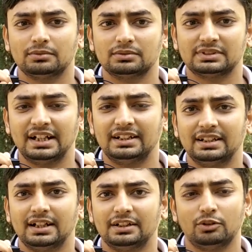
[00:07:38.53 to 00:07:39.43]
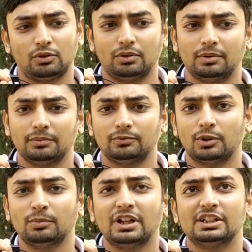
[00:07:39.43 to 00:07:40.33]
said that your
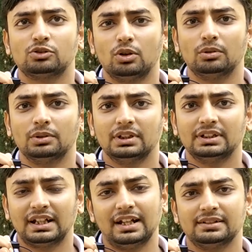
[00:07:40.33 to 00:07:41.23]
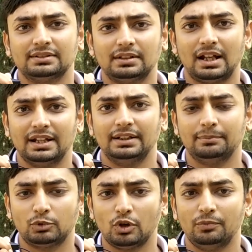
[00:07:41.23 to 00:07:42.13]
formula is wrong. Then I am
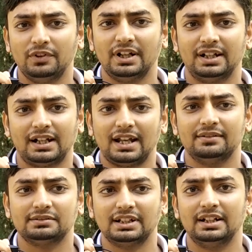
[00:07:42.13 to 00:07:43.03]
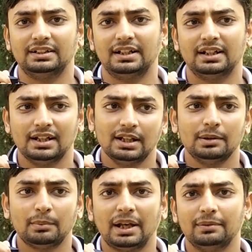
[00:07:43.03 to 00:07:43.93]
confident, and I have said that
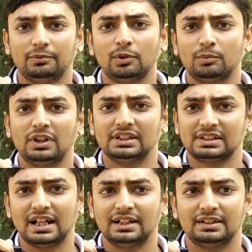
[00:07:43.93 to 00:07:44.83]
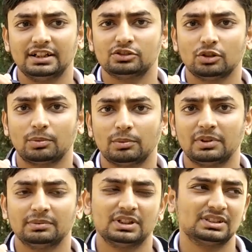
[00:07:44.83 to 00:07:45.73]
my formula is right. There is no problem.
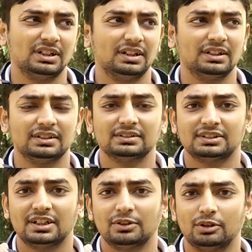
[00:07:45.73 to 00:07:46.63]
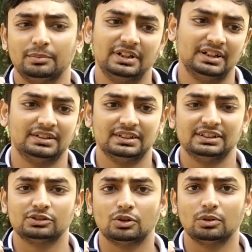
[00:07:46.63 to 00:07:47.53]
The sir told me that this
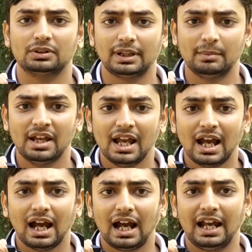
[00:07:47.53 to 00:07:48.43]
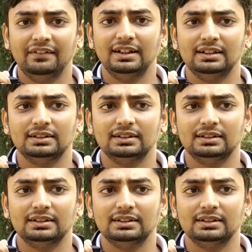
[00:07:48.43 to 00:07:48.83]
is wrong. Then I will